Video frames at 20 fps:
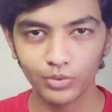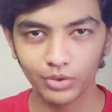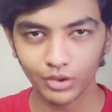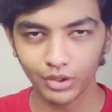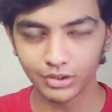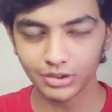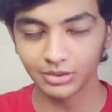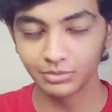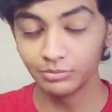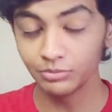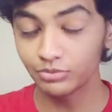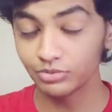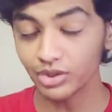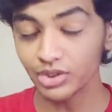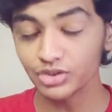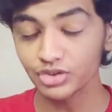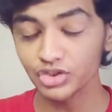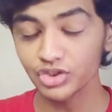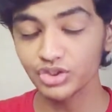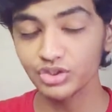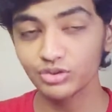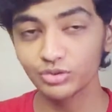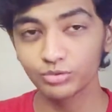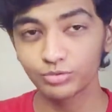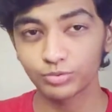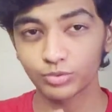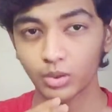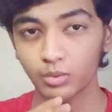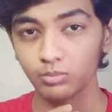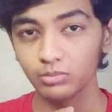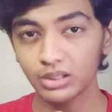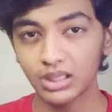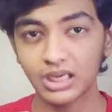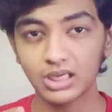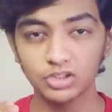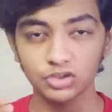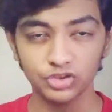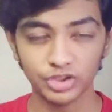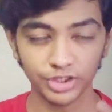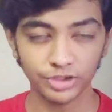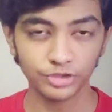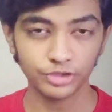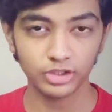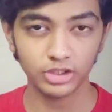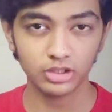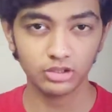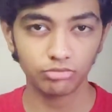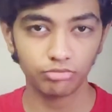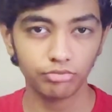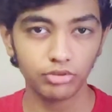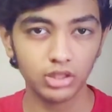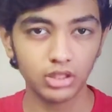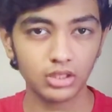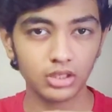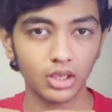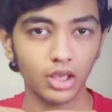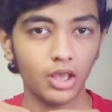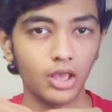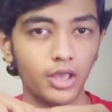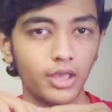We got some crunchy news from last and this week,